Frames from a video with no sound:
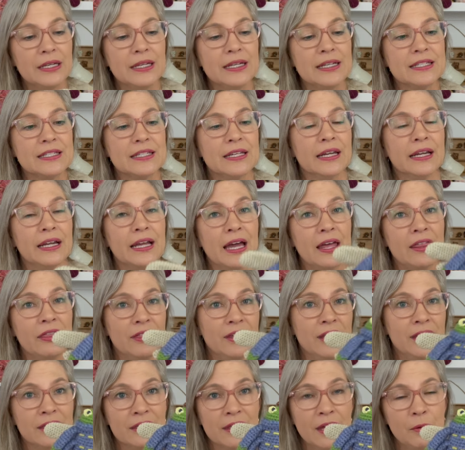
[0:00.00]
He's like, I
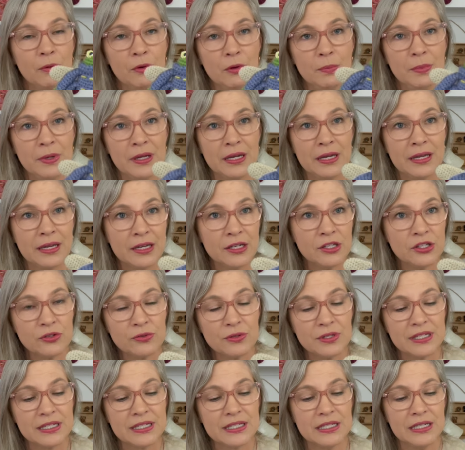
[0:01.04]
think they would be an
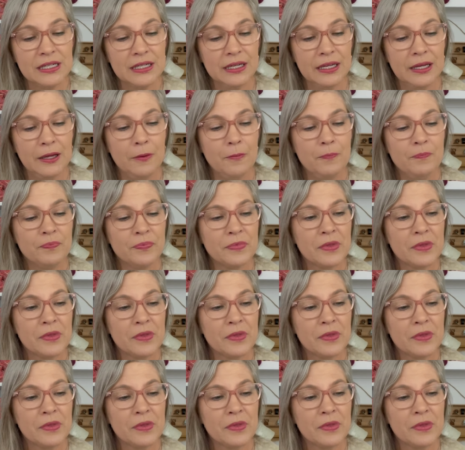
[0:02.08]
interest in it.